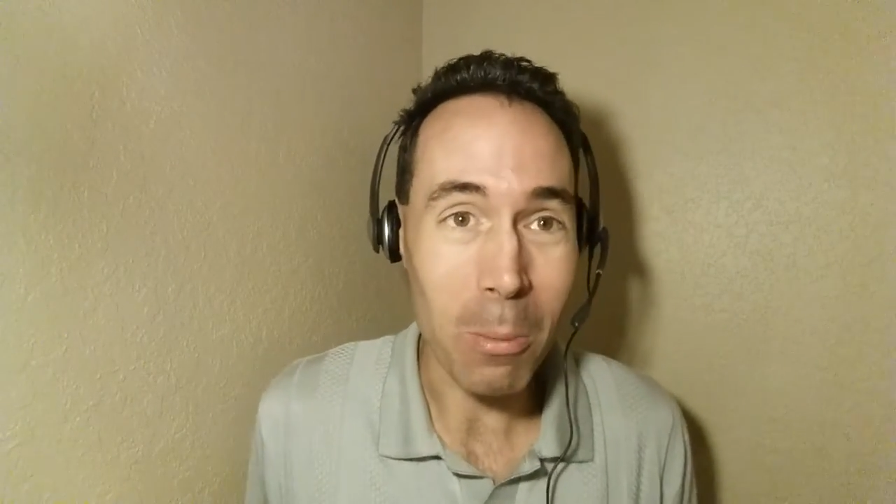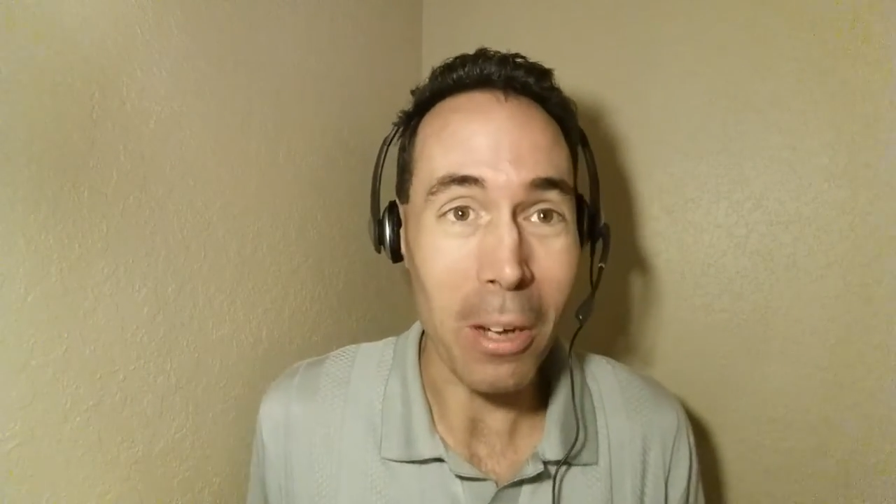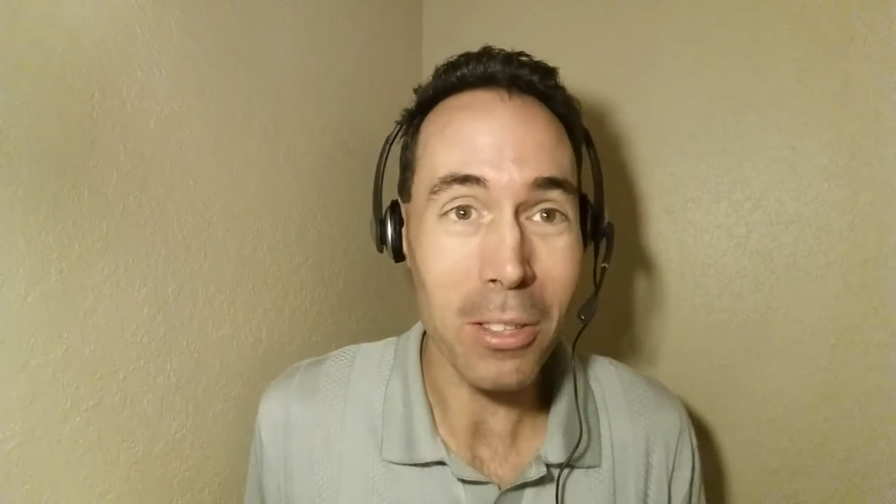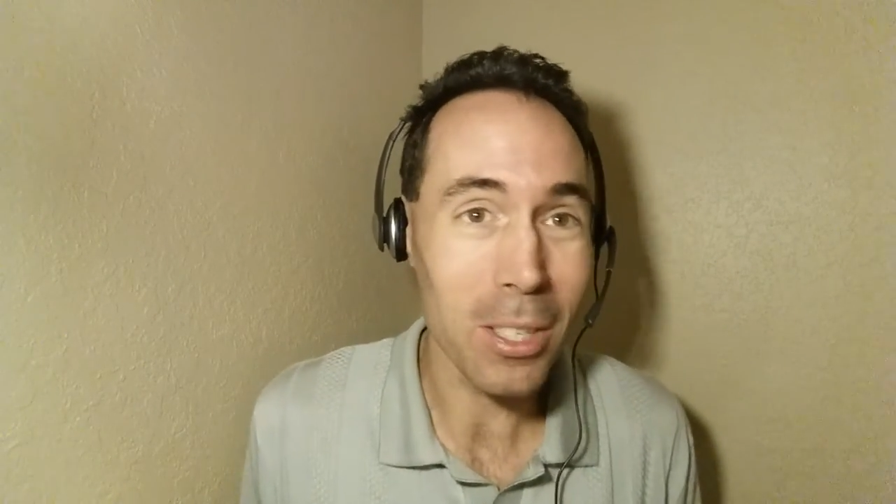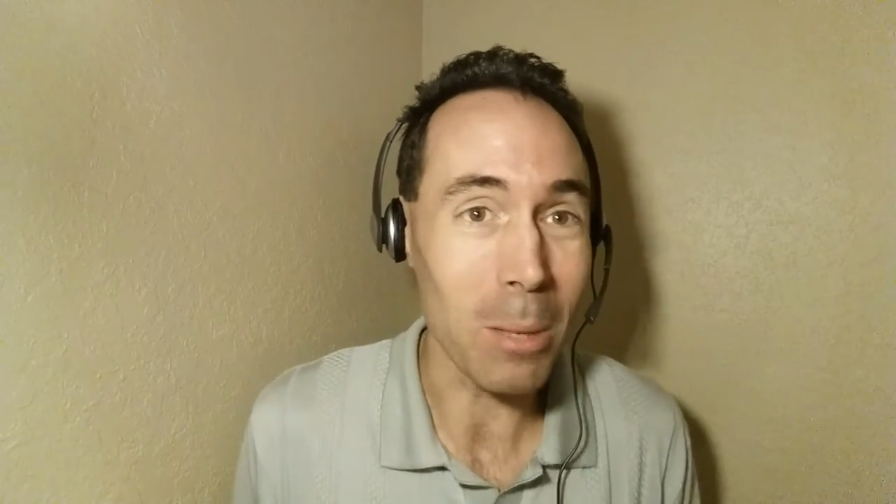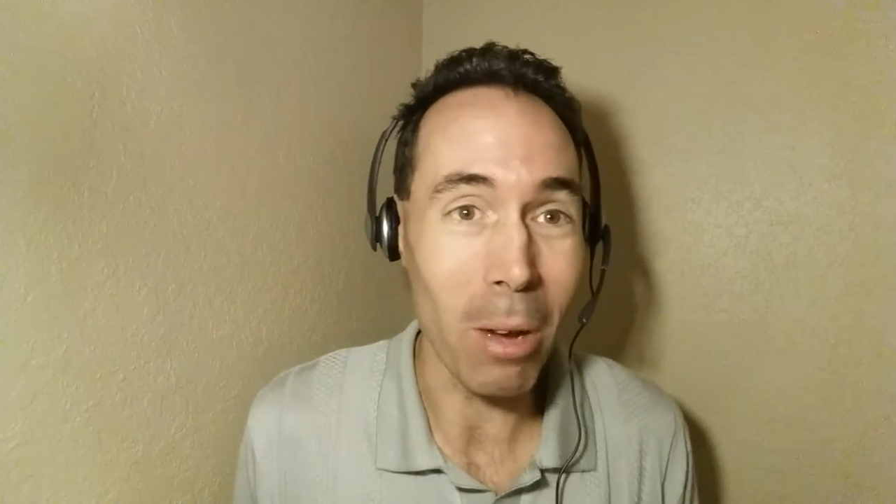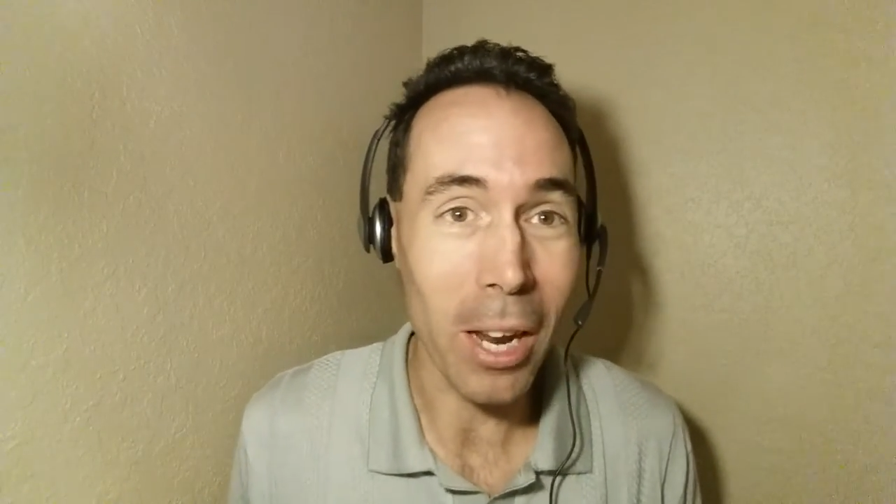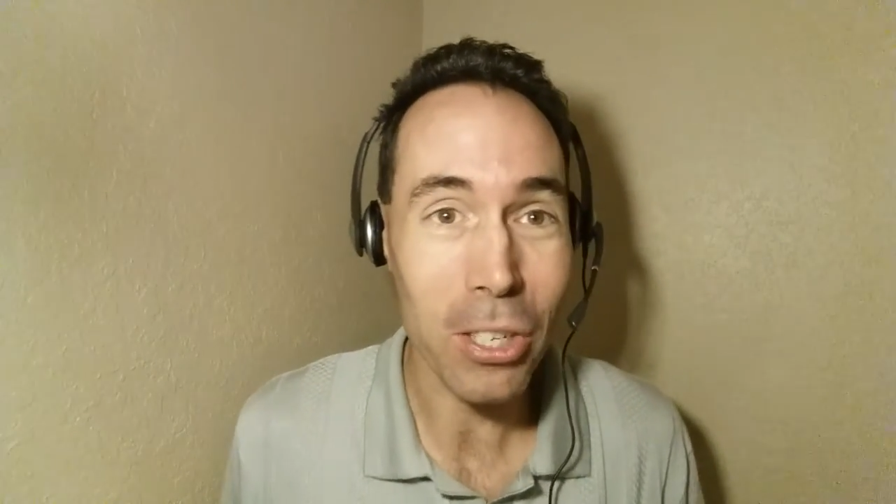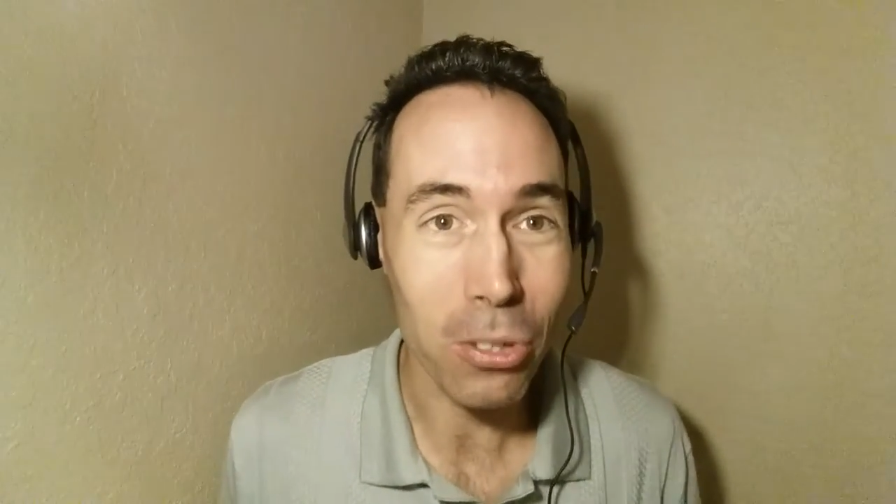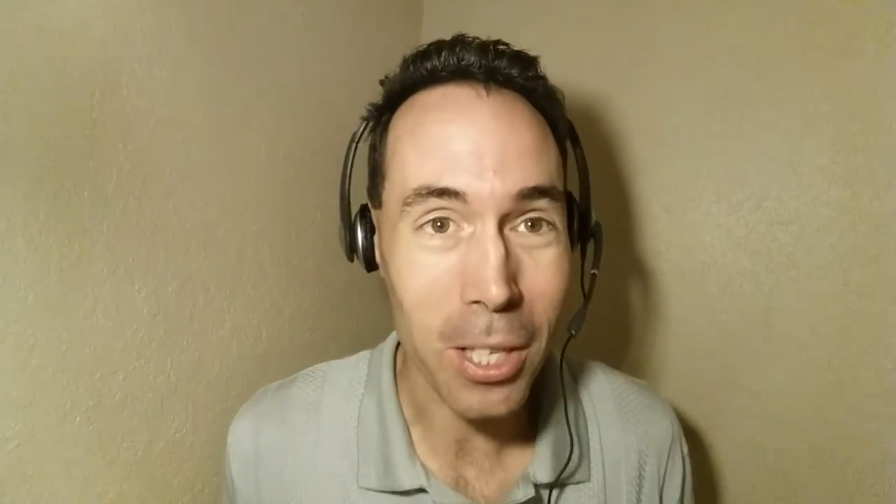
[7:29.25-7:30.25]
about this, they might
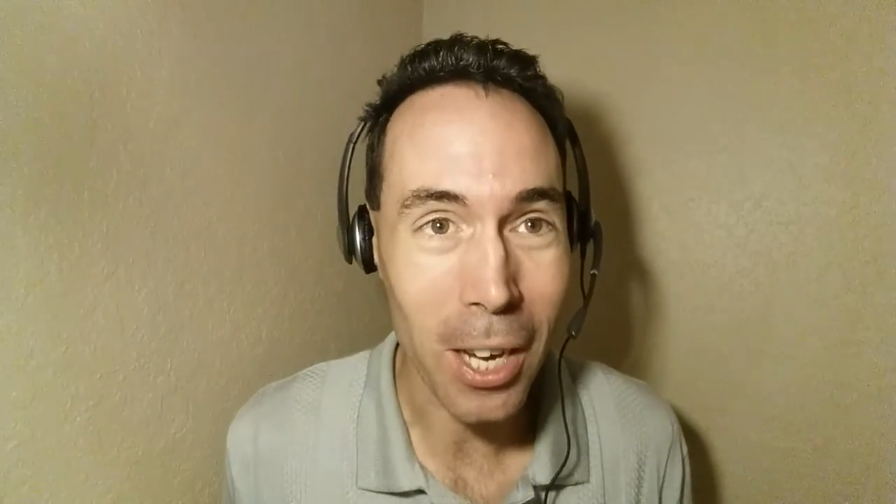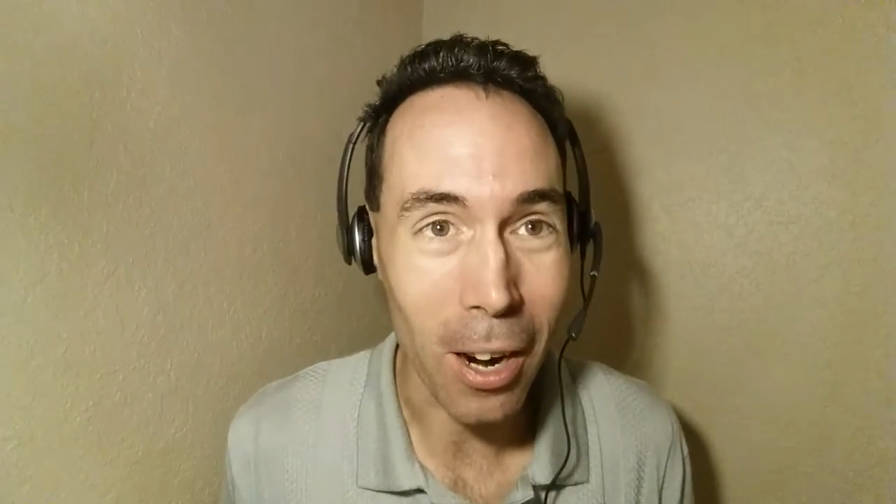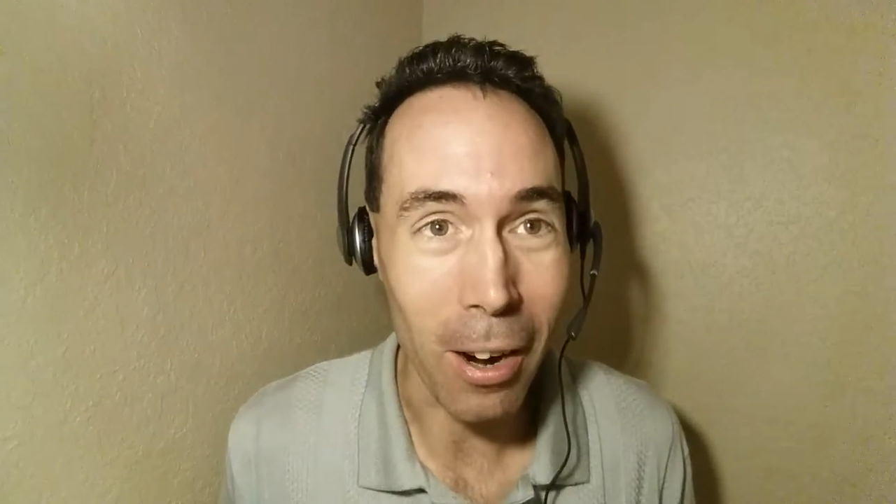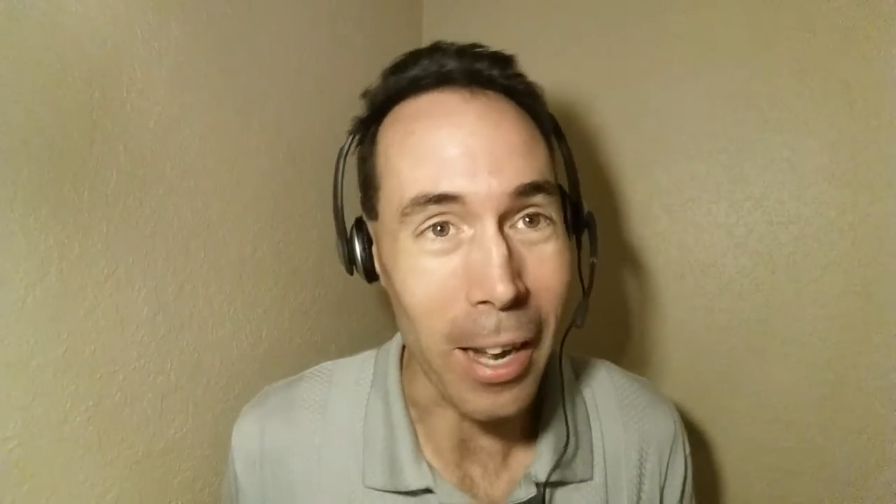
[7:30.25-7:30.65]
actually care.